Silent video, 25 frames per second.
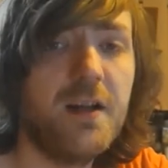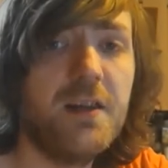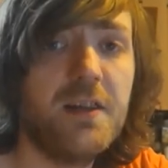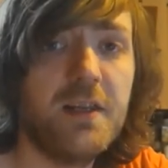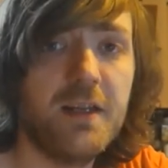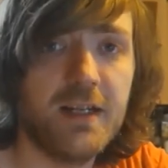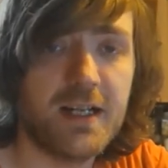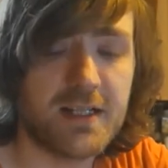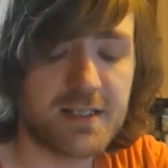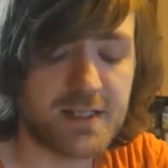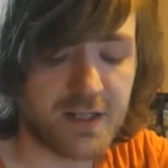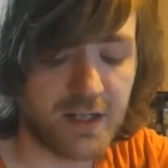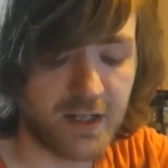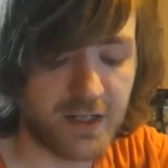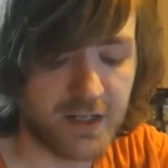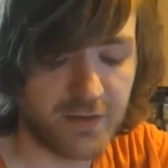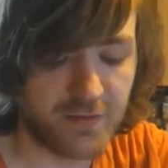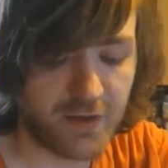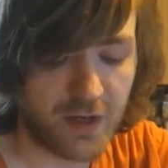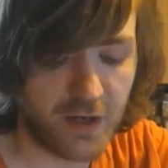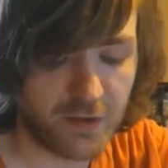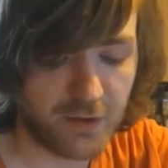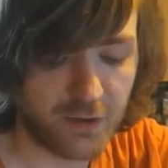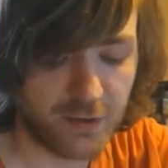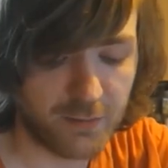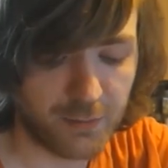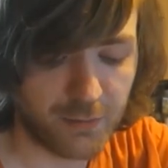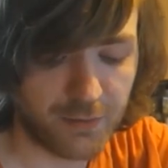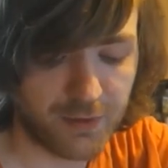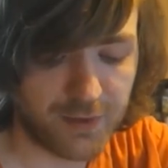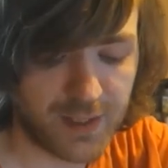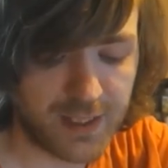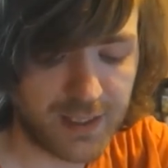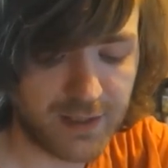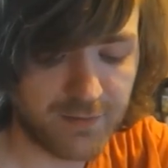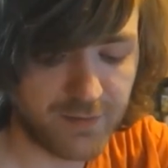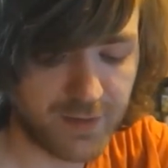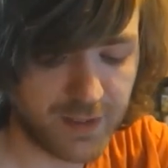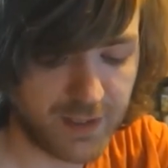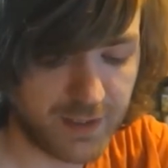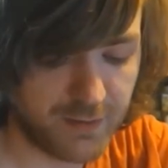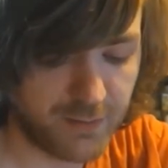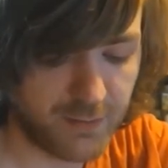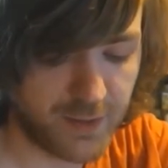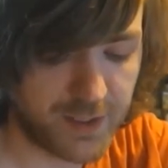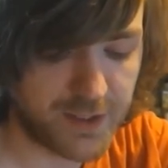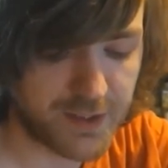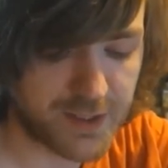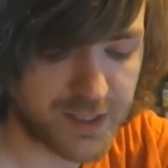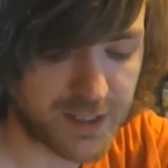And I think that's kind of a horrible thing,
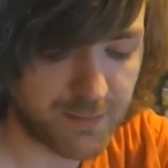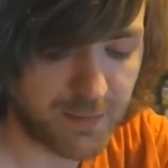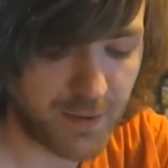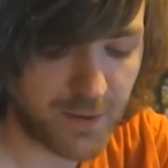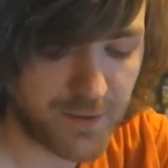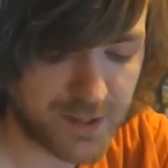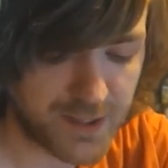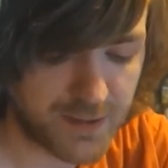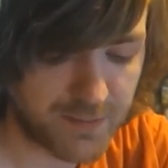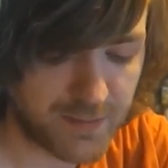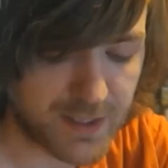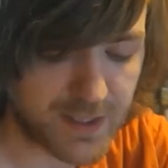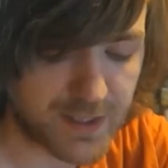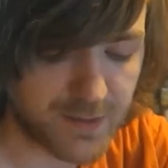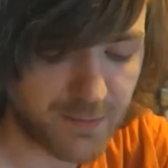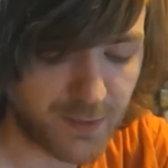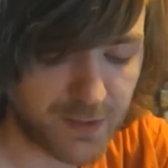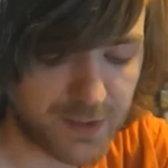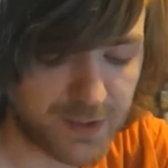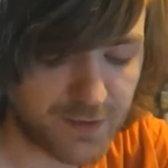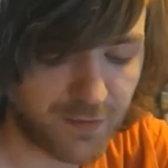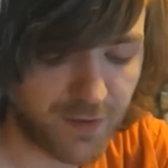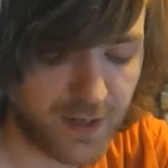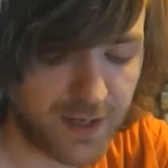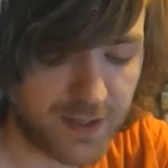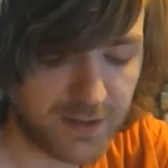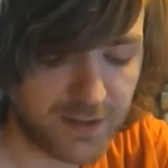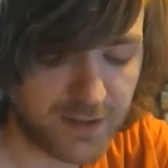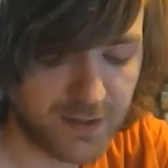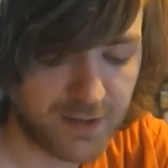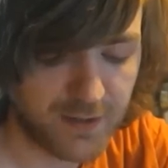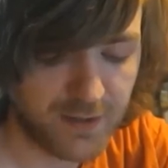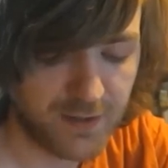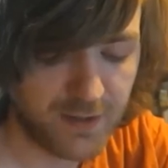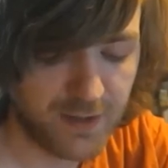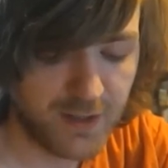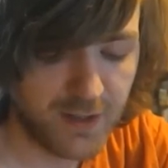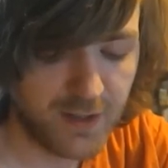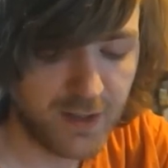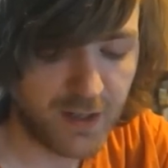V, when you're supposed to be someone's friend.